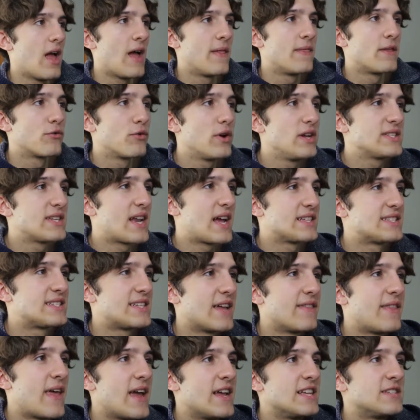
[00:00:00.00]
And the reason I
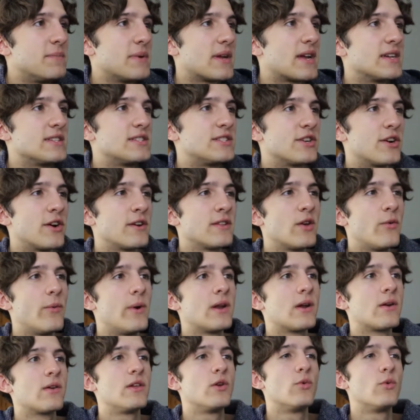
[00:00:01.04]
said that is because during the winter